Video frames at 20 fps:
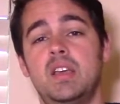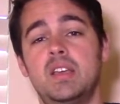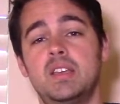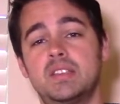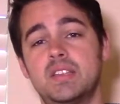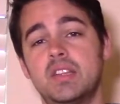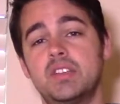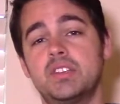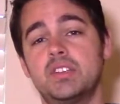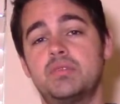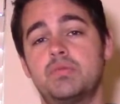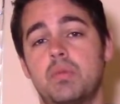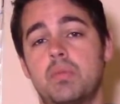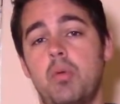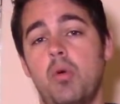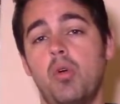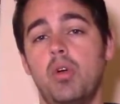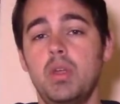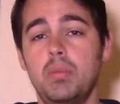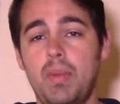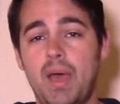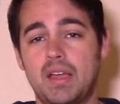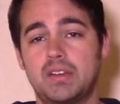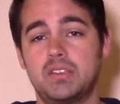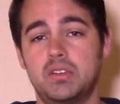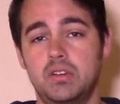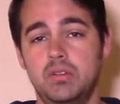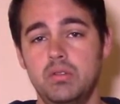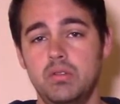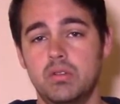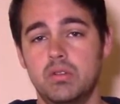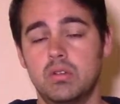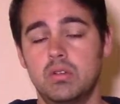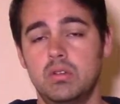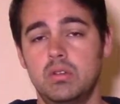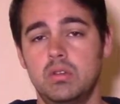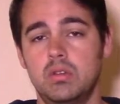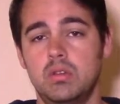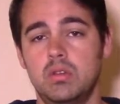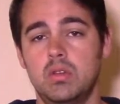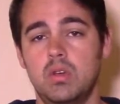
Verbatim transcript: is then just reporting back to Google